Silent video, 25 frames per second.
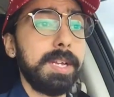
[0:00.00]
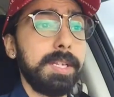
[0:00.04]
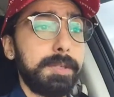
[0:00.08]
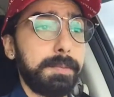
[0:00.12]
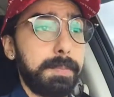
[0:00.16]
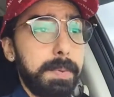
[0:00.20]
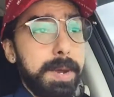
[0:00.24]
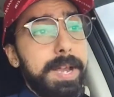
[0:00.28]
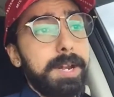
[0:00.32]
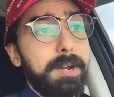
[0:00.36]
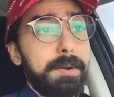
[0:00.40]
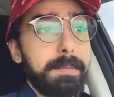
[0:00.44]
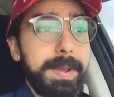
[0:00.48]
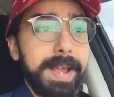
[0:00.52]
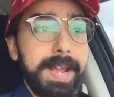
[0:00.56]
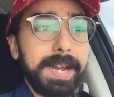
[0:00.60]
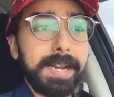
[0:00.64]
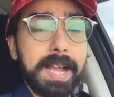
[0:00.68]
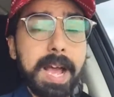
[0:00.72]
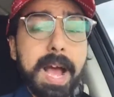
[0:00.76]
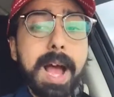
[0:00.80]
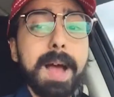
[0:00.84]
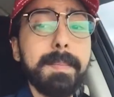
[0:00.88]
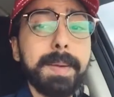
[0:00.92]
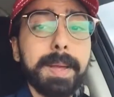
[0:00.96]
Spider
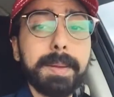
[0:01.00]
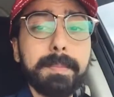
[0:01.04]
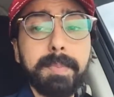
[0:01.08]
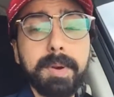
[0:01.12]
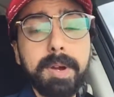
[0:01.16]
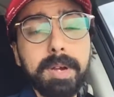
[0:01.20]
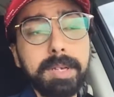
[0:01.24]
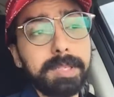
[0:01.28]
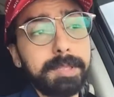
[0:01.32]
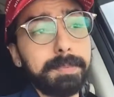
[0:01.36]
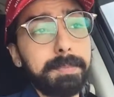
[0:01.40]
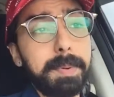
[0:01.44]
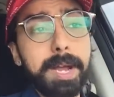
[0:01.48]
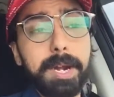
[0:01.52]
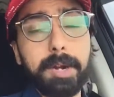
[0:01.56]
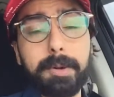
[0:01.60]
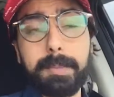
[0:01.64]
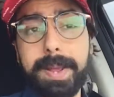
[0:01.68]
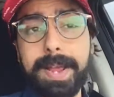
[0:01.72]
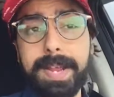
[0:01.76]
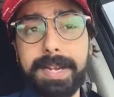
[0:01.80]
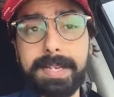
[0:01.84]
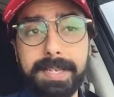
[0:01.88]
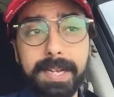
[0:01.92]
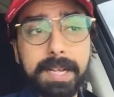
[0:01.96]
Man comic books, Spider
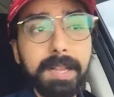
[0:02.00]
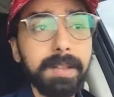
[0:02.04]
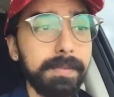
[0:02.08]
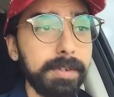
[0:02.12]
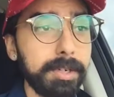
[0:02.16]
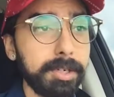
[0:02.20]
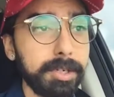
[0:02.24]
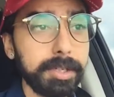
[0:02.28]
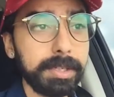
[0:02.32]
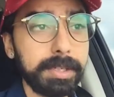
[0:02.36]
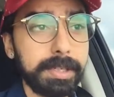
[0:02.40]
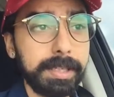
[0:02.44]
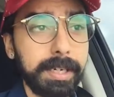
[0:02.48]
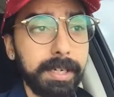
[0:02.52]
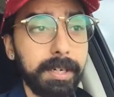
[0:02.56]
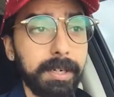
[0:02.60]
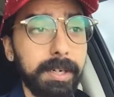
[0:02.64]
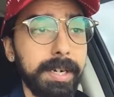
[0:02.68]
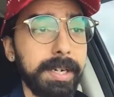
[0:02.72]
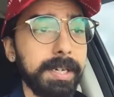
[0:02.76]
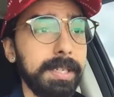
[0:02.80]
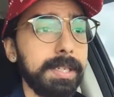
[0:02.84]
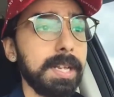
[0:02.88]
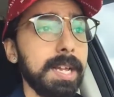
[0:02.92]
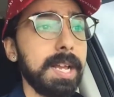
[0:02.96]
Man television
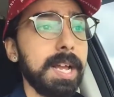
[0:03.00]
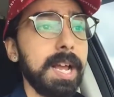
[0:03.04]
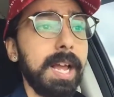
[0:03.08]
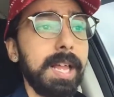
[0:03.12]
series,